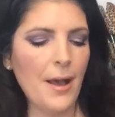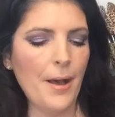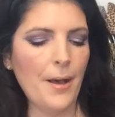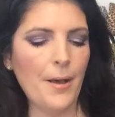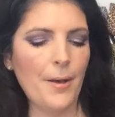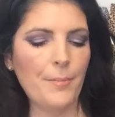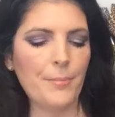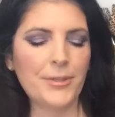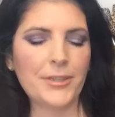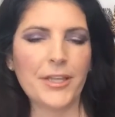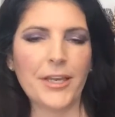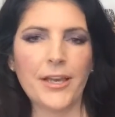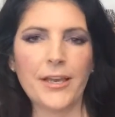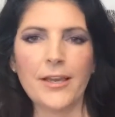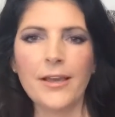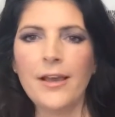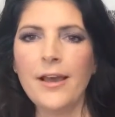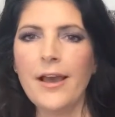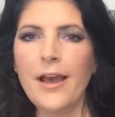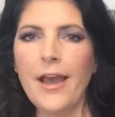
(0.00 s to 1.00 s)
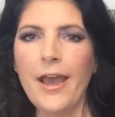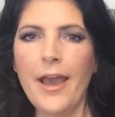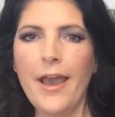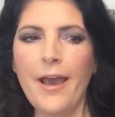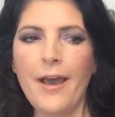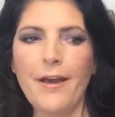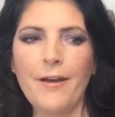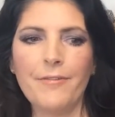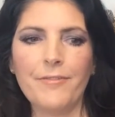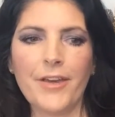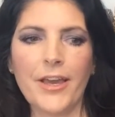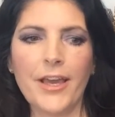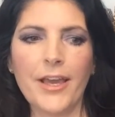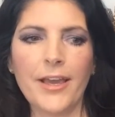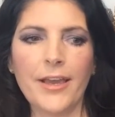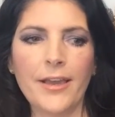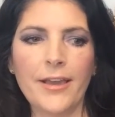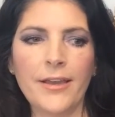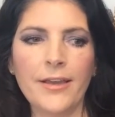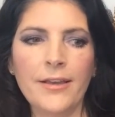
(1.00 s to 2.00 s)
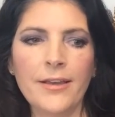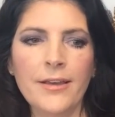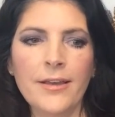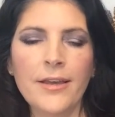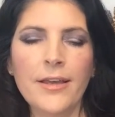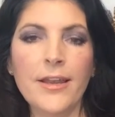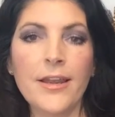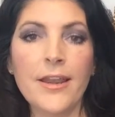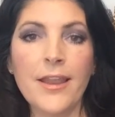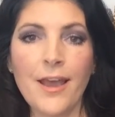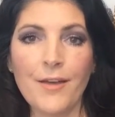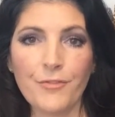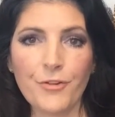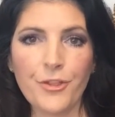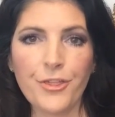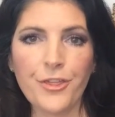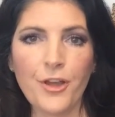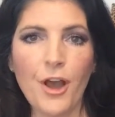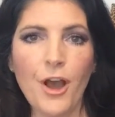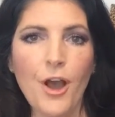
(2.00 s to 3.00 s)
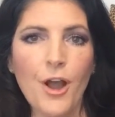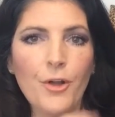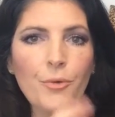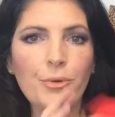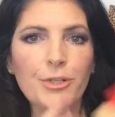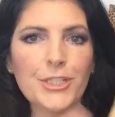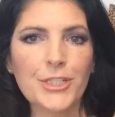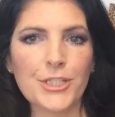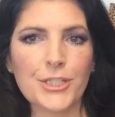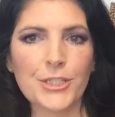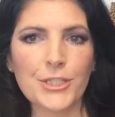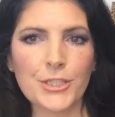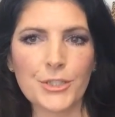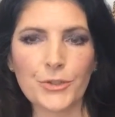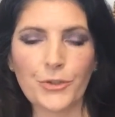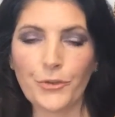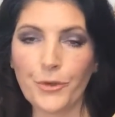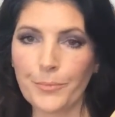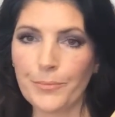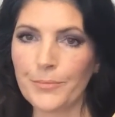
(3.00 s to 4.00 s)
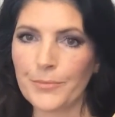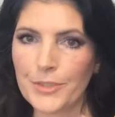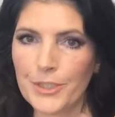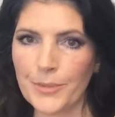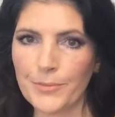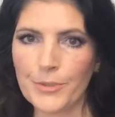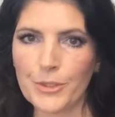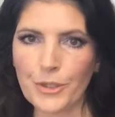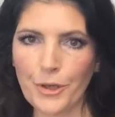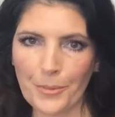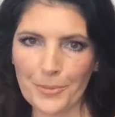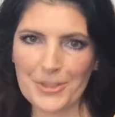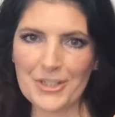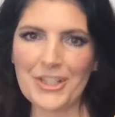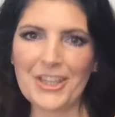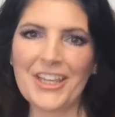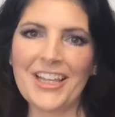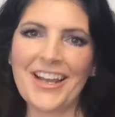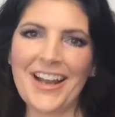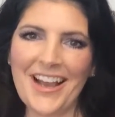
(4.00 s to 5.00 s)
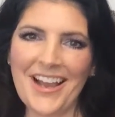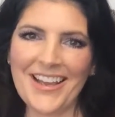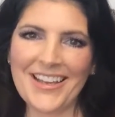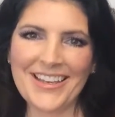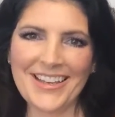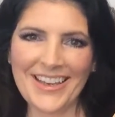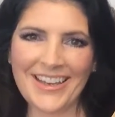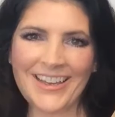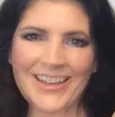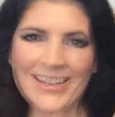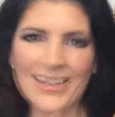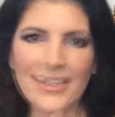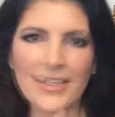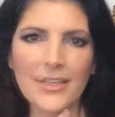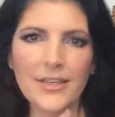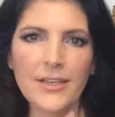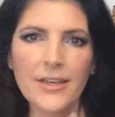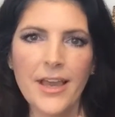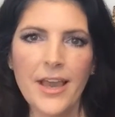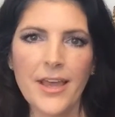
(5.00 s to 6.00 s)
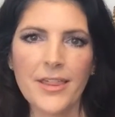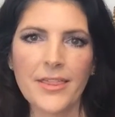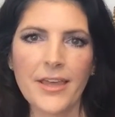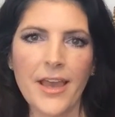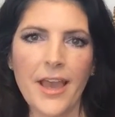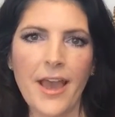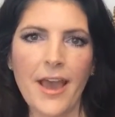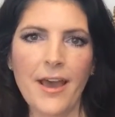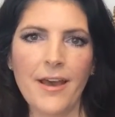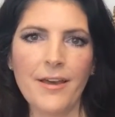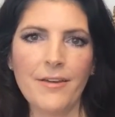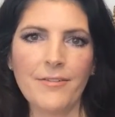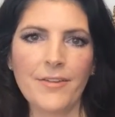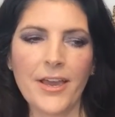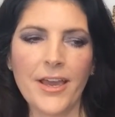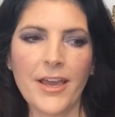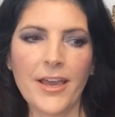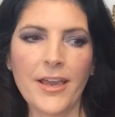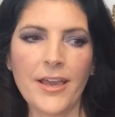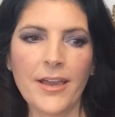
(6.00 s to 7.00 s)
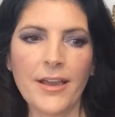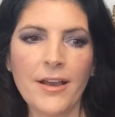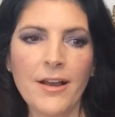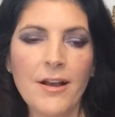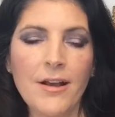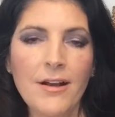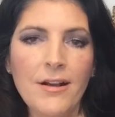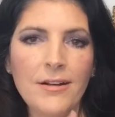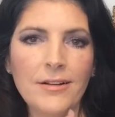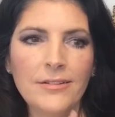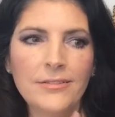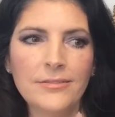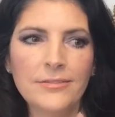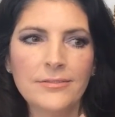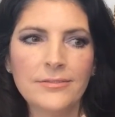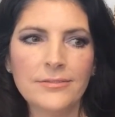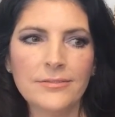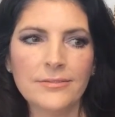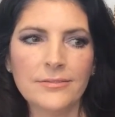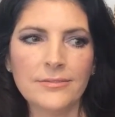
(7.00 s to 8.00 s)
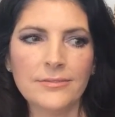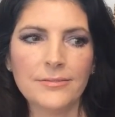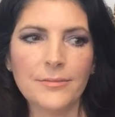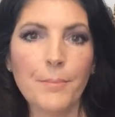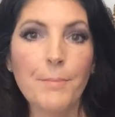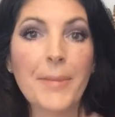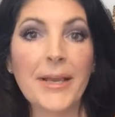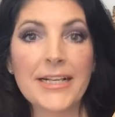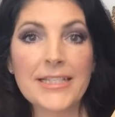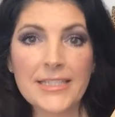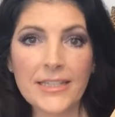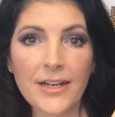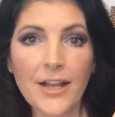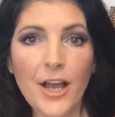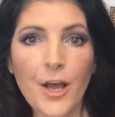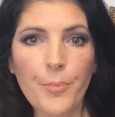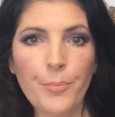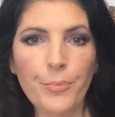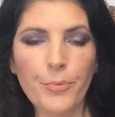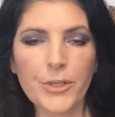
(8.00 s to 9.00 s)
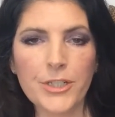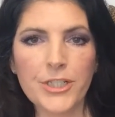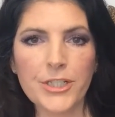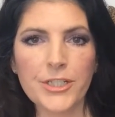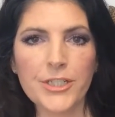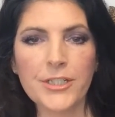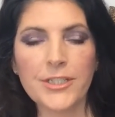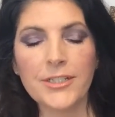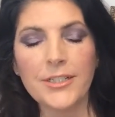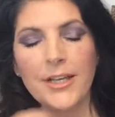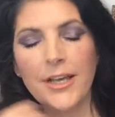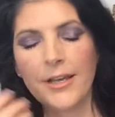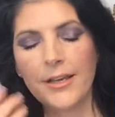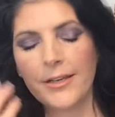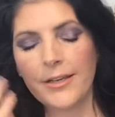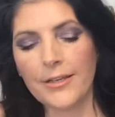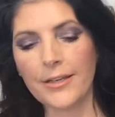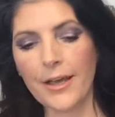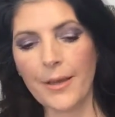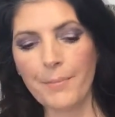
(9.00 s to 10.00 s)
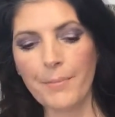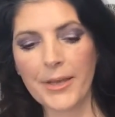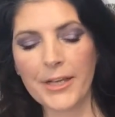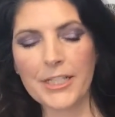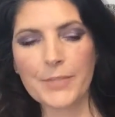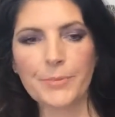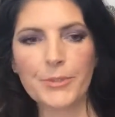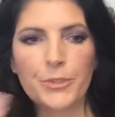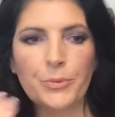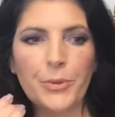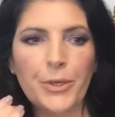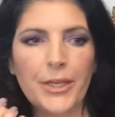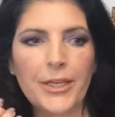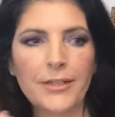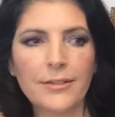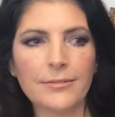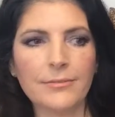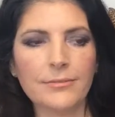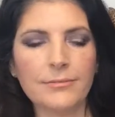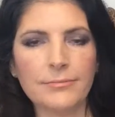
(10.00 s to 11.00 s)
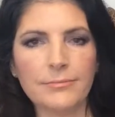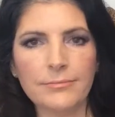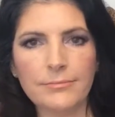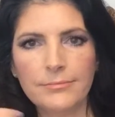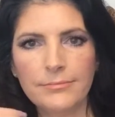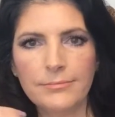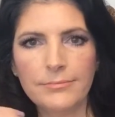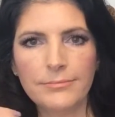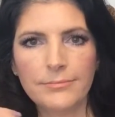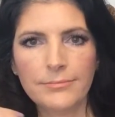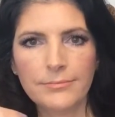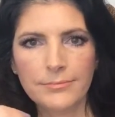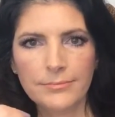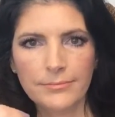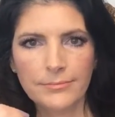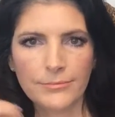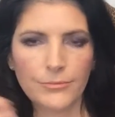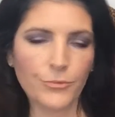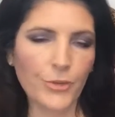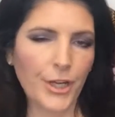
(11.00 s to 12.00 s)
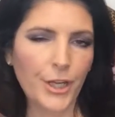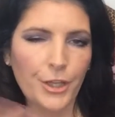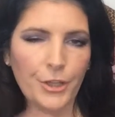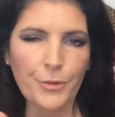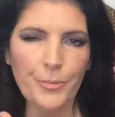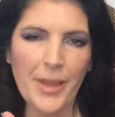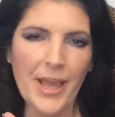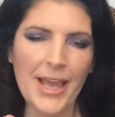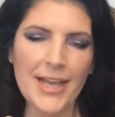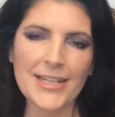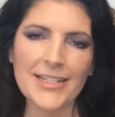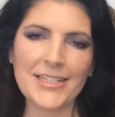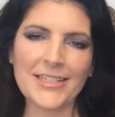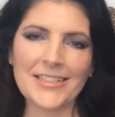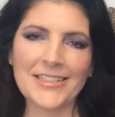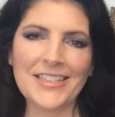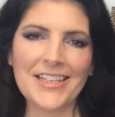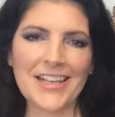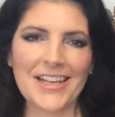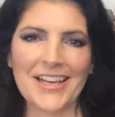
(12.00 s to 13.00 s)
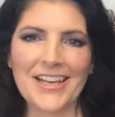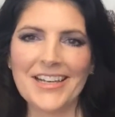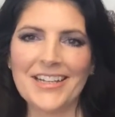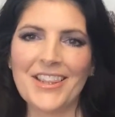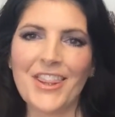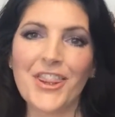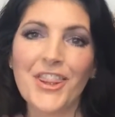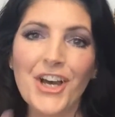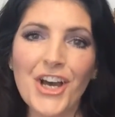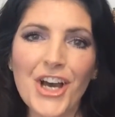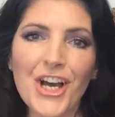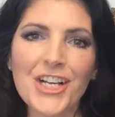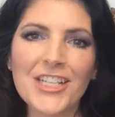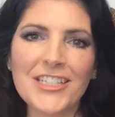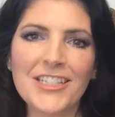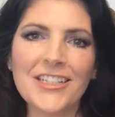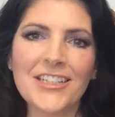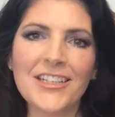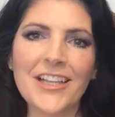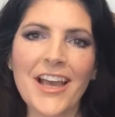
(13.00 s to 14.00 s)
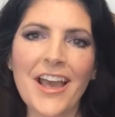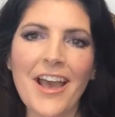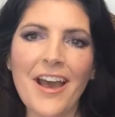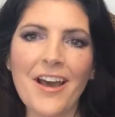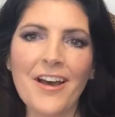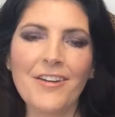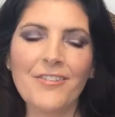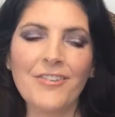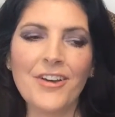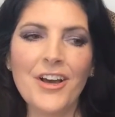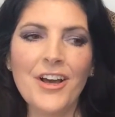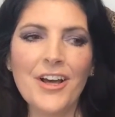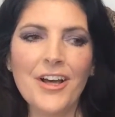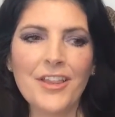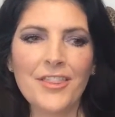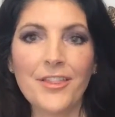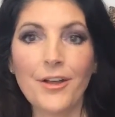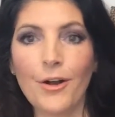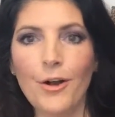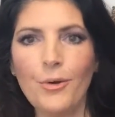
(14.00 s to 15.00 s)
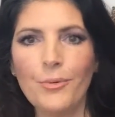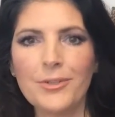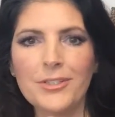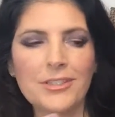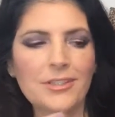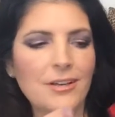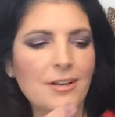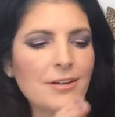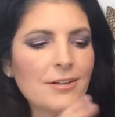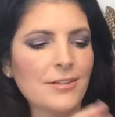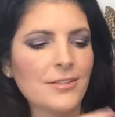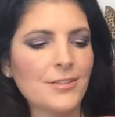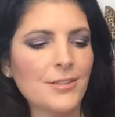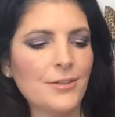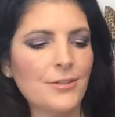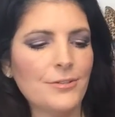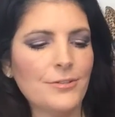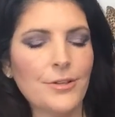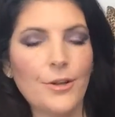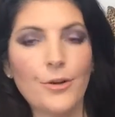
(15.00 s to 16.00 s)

Uh, but they have a Never Thong, which is the subscription that I get, and they have a Mix It Up, which is a, uh, a mix between regular panties and thongs, and then they have the always thong, so